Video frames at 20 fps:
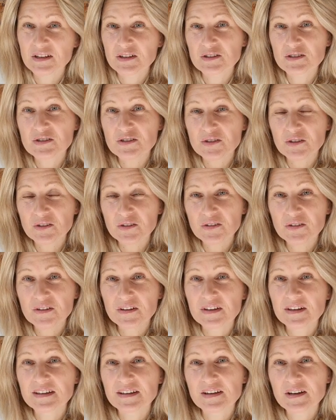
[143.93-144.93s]
So
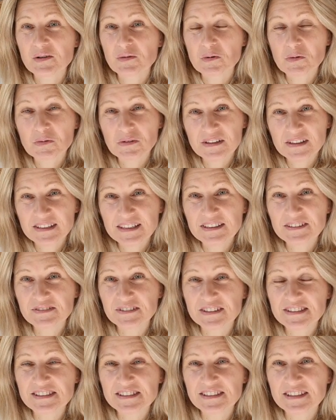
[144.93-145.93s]
we will leave
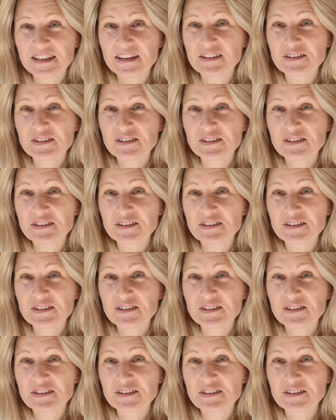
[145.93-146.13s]
it